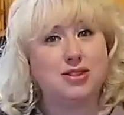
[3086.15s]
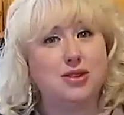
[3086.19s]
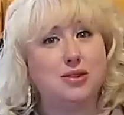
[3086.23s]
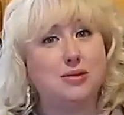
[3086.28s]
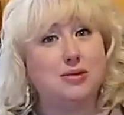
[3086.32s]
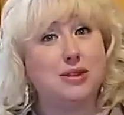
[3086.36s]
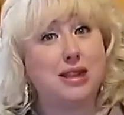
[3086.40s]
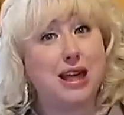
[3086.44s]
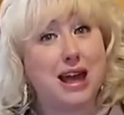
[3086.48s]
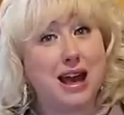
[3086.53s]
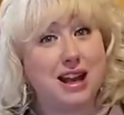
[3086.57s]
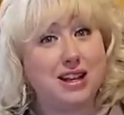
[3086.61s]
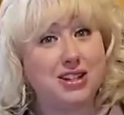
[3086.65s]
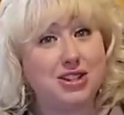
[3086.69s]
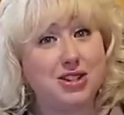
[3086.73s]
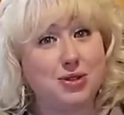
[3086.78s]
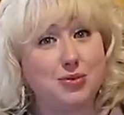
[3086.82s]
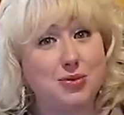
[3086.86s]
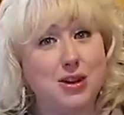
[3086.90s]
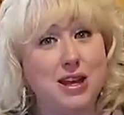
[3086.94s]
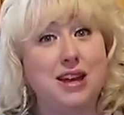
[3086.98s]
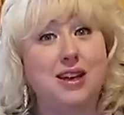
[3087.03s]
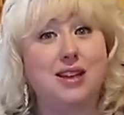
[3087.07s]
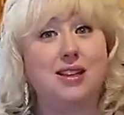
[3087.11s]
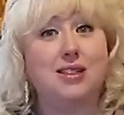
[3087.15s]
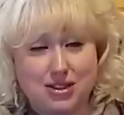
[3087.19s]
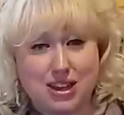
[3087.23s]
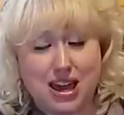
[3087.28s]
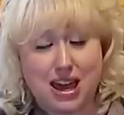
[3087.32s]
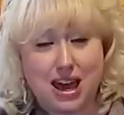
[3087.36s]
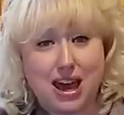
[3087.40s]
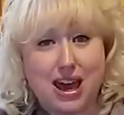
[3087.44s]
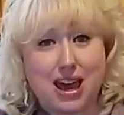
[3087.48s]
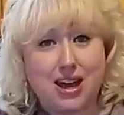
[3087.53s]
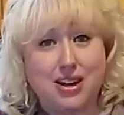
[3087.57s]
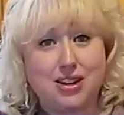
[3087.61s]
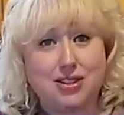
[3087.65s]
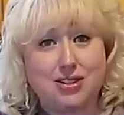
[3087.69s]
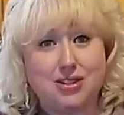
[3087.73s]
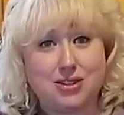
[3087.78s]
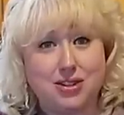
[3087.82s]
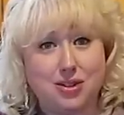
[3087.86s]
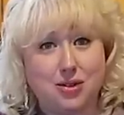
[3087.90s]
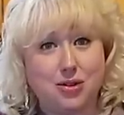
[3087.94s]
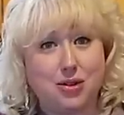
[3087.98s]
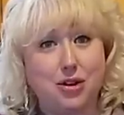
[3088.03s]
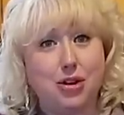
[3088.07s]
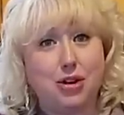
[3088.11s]
So last week they had a
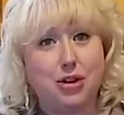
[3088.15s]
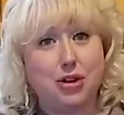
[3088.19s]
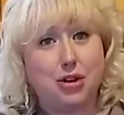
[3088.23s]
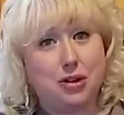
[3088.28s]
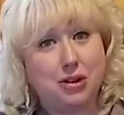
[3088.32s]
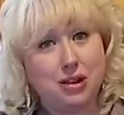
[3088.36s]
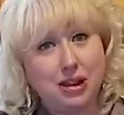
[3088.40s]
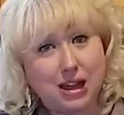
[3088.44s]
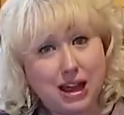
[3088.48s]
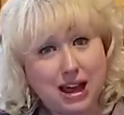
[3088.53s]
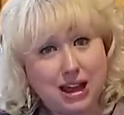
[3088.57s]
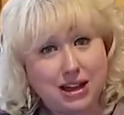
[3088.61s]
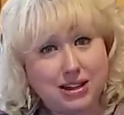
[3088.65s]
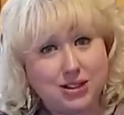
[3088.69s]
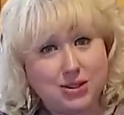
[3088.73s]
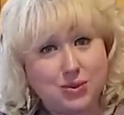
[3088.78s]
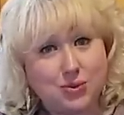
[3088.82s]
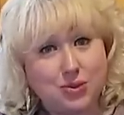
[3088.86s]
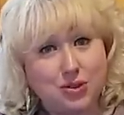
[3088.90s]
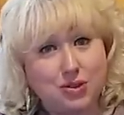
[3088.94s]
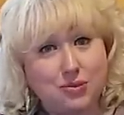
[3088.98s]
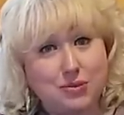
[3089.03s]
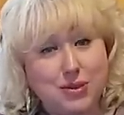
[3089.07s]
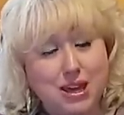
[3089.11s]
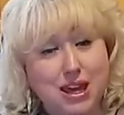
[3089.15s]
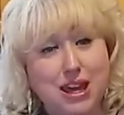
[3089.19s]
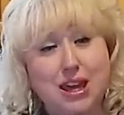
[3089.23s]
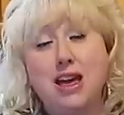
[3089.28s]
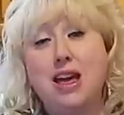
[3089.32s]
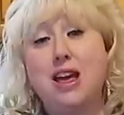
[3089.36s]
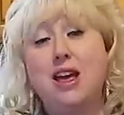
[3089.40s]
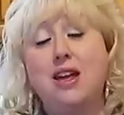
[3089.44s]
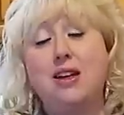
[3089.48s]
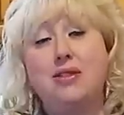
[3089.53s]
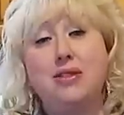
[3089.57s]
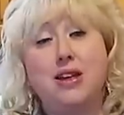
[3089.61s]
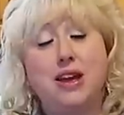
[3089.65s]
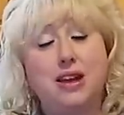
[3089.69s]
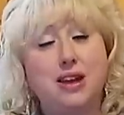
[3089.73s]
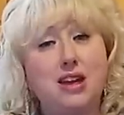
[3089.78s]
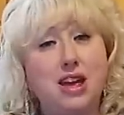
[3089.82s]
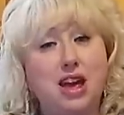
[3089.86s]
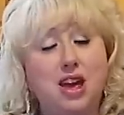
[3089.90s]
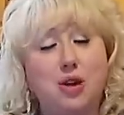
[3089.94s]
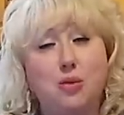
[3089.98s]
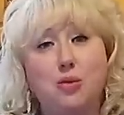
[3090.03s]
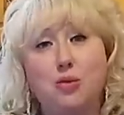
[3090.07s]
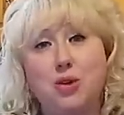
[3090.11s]
slow slow cooker class with me
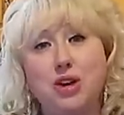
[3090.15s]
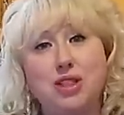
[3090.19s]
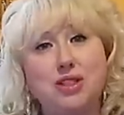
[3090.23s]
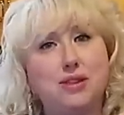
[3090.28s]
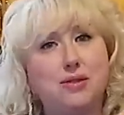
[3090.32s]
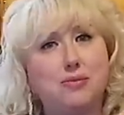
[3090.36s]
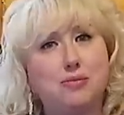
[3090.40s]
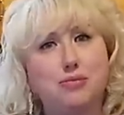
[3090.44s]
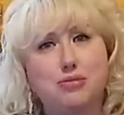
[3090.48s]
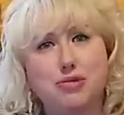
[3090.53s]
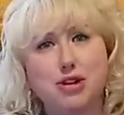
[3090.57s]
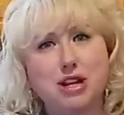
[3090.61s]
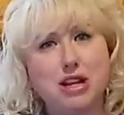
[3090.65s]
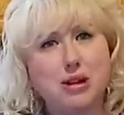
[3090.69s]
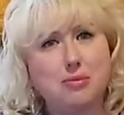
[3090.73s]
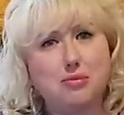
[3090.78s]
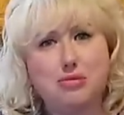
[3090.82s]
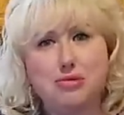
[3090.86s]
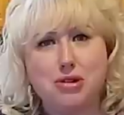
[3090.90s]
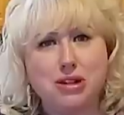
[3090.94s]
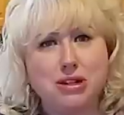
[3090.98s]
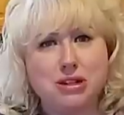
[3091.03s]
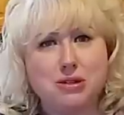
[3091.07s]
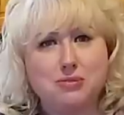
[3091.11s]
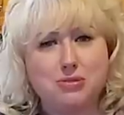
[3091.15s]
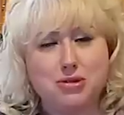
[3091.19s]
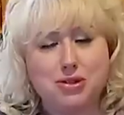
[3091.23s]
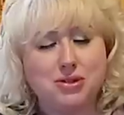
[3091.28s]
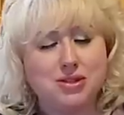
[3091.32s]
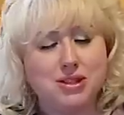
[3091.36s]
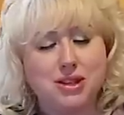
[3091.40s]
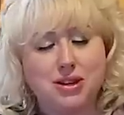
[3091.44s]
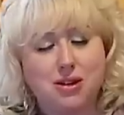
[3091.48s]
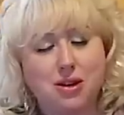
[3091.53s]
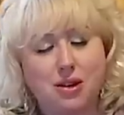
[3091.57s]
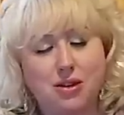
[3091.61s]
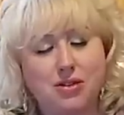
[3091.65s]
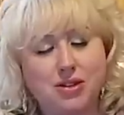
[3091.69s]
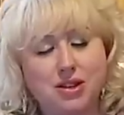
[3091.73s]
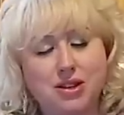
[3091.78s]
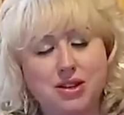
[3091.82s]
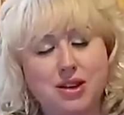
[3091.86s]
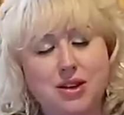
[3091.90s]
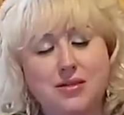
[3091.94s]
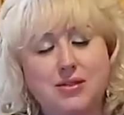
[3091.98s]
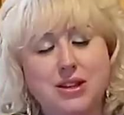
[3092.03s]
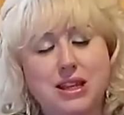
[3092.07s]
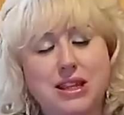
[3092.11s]
that came with pretty printables and all the
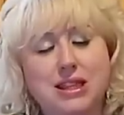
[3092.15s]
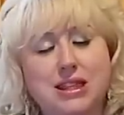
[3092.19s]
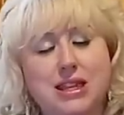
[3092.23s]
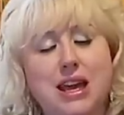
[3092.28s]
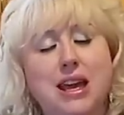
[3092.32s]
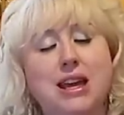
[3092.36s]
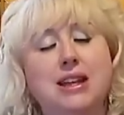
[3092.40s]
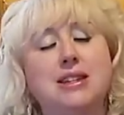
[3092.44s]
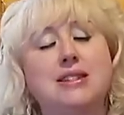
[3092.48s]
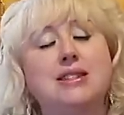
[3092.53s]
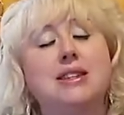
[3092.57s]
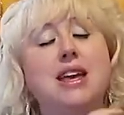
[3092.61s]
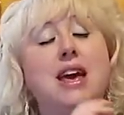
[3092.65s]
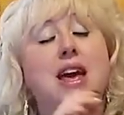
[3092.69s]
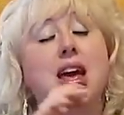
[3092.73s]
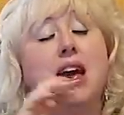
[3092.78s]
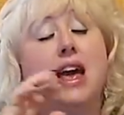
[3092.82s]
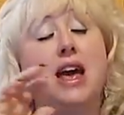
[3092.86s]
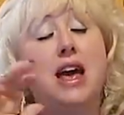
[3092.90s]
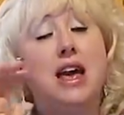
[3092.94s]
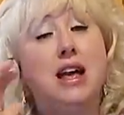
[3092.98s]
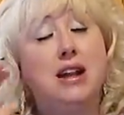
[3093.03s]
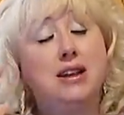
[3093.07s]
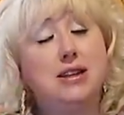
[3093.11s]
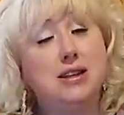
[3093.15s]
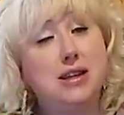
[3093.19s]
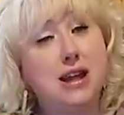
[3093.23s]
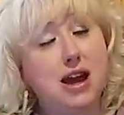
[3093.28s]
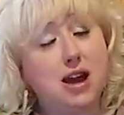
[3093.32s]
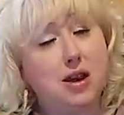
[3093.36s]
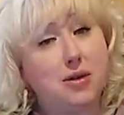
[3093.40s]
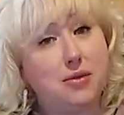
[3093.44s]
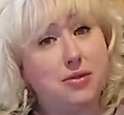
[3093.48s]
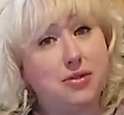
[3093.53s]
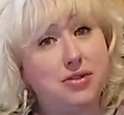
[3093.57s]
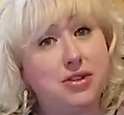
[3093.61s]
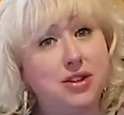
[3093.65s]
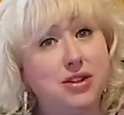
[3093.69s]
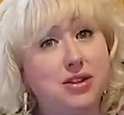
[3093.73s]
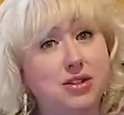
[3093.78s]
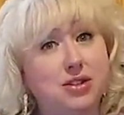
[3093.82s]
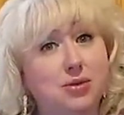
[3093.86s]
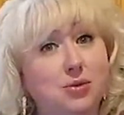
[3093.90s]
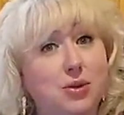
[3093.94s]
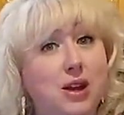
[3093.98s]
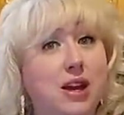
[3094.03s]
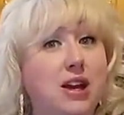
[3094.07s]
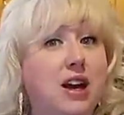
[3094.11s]
lovely things, and now
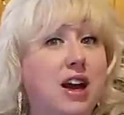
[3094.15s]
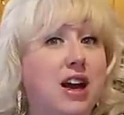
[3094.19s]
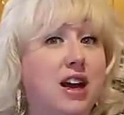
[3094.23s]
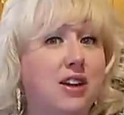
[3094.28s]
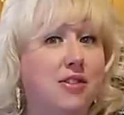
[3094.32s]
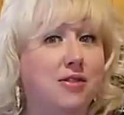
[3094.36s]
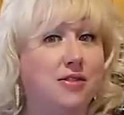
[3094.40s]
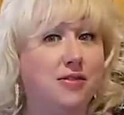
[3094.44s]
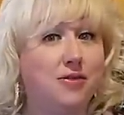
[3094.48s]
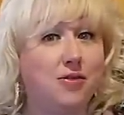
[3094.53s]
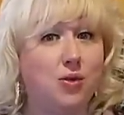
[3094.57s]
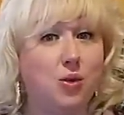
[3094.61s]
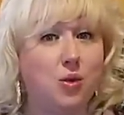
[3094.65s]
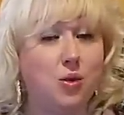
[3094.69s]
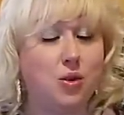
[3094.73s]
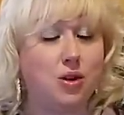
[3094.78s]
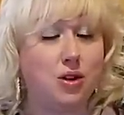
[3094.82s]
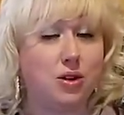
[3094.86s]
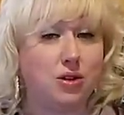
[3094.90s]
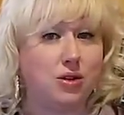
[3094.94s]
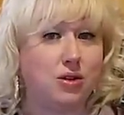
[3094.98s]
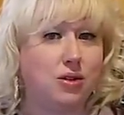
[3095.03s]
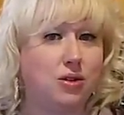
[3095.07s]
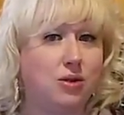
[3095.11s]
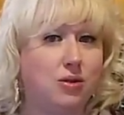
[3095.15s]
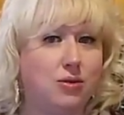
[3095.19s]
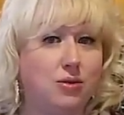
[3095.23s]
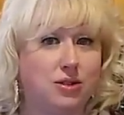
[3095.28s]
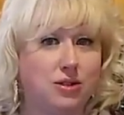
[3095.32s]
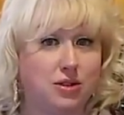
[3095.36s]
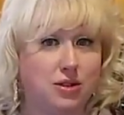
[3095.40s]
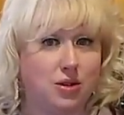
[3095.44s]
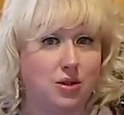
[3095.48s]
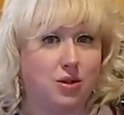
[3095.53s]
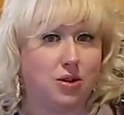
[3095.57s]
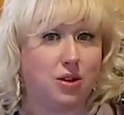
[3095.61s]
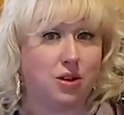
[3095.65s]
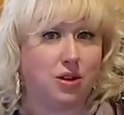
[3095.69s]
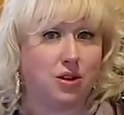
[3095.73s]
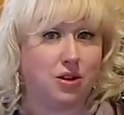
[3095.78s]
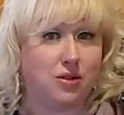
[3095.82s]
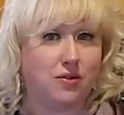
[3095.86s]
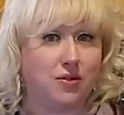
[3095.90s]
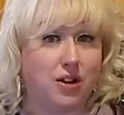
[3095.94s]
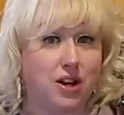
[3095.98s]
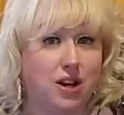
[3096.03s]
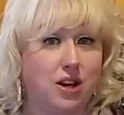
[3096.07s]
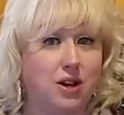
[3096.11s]
this week I have four new slow
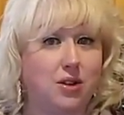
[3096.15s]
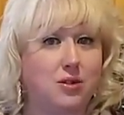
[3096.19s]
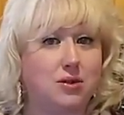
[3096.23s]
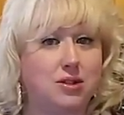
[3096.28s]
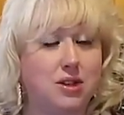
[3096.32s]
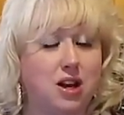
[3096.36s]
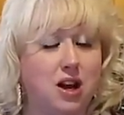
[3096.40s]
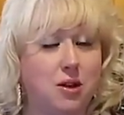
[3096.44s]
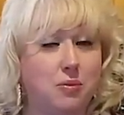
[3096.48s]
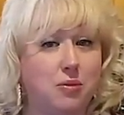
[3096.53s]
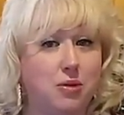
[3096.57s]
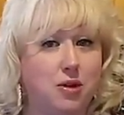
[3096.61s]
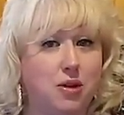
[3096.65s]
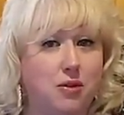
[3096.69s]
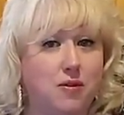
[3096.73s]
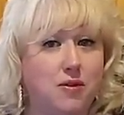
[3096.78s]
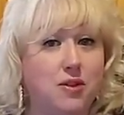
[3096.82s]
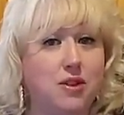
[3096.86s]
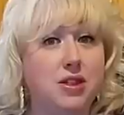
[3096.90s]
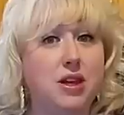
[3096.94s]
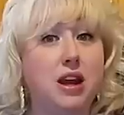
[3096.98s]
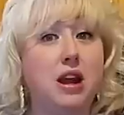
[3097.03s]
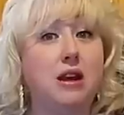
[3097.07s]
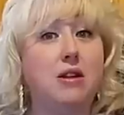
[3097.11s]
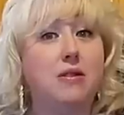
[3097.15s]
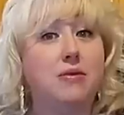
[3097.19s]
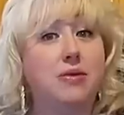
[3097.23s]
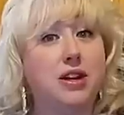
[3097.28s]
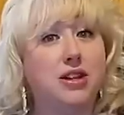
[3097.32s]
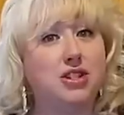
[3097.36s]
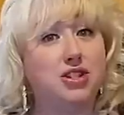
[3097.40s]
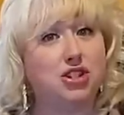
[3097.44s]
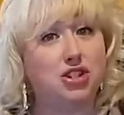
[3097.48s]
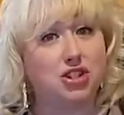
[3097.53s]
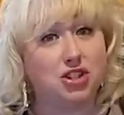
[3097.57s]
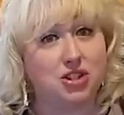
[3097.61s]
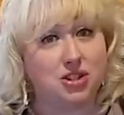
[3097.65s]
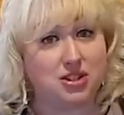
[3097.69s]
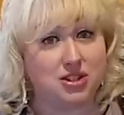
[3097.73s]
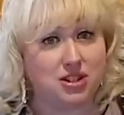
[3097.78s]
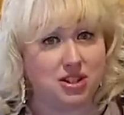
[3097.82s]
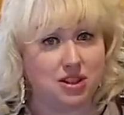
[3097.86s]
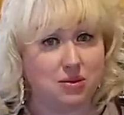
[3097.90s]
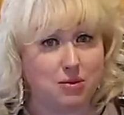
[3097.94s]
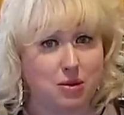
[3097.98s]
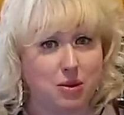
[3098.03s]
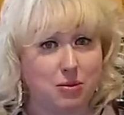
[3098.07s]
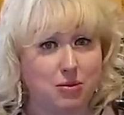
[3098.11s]
cooker videos up over there. That's
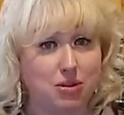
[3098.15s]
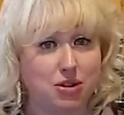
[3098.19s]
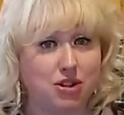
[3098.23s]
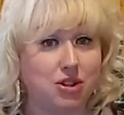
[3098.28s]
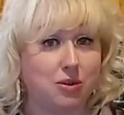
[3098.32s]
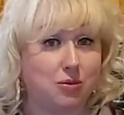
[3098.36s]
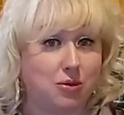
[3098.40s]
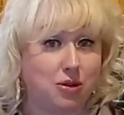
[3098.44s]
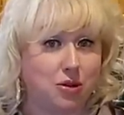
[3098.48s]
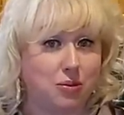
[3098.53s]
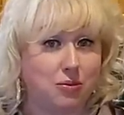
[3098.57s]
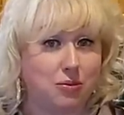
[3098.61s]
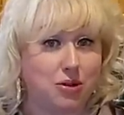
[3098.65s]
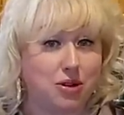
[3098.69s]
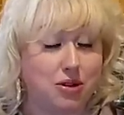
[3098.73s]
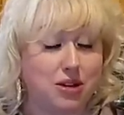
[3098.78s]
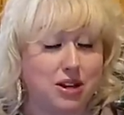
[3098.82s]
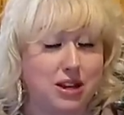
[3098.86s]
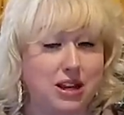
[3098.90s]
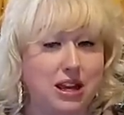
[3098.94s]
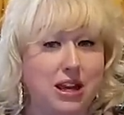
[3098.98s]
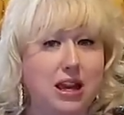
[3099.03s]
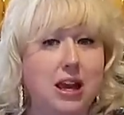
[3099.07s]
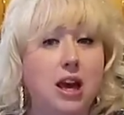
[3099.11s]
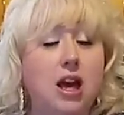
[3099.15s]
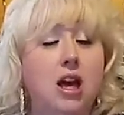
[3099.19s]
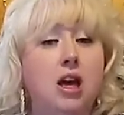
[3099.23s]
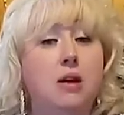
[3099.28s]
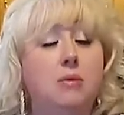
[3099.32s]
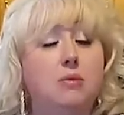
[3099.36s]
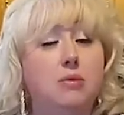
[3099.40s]
just in the membership community.